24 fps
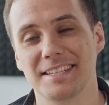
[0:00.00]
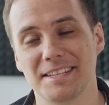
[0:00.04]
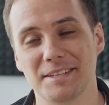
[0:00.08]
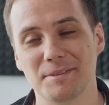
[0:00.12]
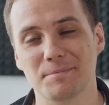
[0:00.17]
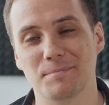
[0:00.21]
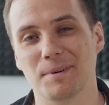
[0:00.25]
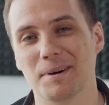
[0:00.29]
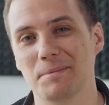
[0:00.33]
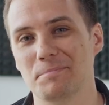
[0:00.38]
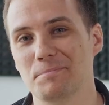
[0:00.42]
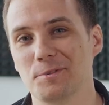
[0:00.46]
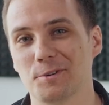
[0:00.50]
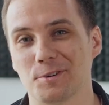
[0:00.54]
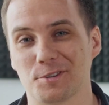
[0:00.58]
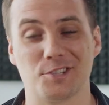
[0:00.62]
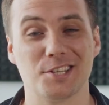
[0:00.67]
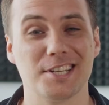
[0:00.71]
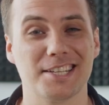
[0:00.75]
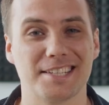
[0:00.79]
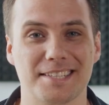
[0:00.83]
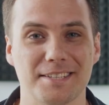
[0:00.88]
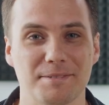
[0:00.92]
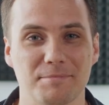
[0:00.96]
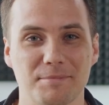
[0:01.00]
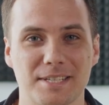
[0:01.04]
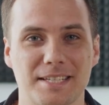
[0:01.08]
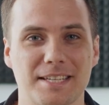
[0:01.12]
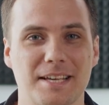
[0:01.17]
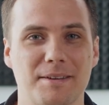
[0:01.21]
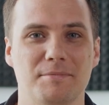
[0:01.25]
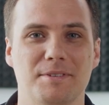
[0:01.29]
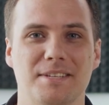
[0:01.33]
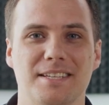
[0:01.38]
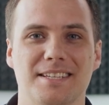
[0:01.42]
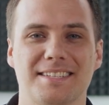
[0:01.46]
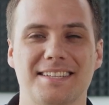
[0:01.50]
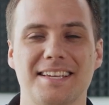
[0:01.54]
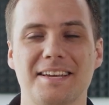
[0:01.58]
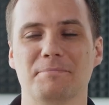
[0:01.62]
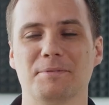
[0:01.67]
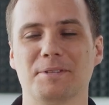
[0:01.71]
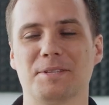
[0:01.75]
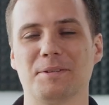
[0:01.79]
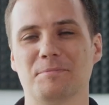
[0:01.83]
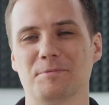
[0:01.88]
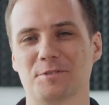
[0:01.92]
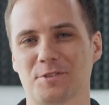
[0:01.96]
relevant to the
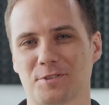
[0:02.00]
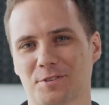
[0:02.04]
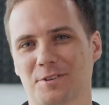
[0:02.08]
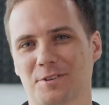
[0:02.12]
topic of your